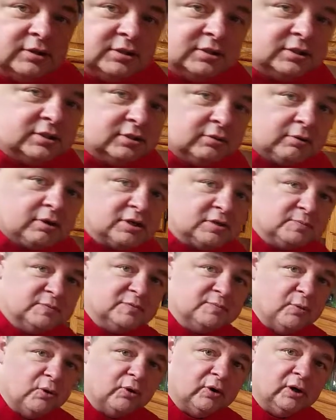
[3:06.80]
it's
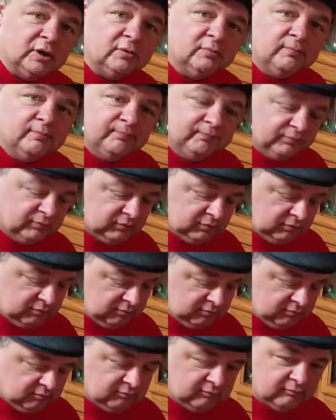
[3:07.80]
Christmas morning. It's really
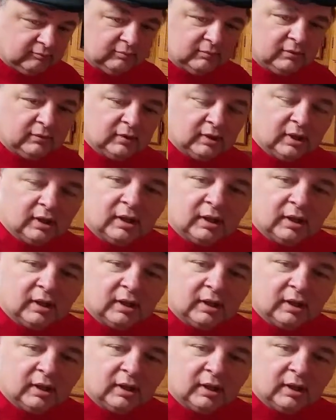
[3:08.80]
cold out there.